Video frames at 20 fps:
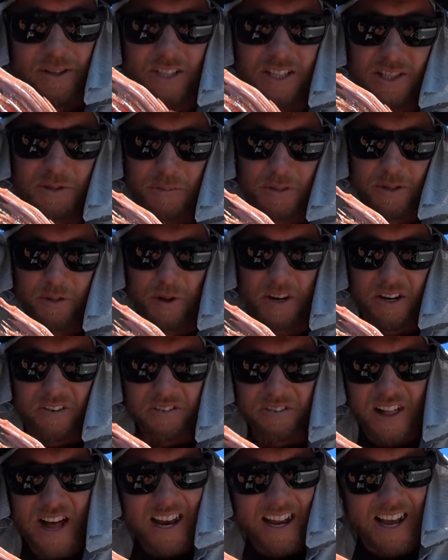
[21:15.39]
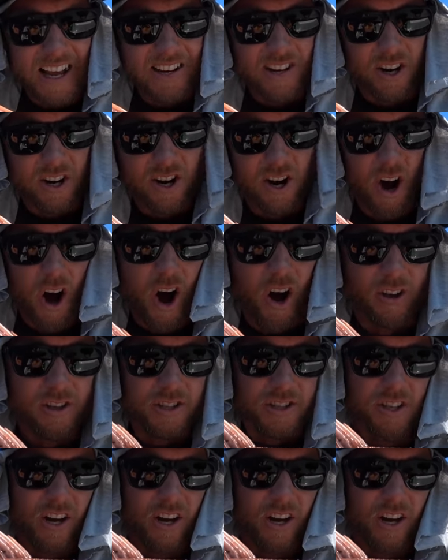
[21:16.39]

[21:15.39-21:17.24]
it's between a flathead and a cod,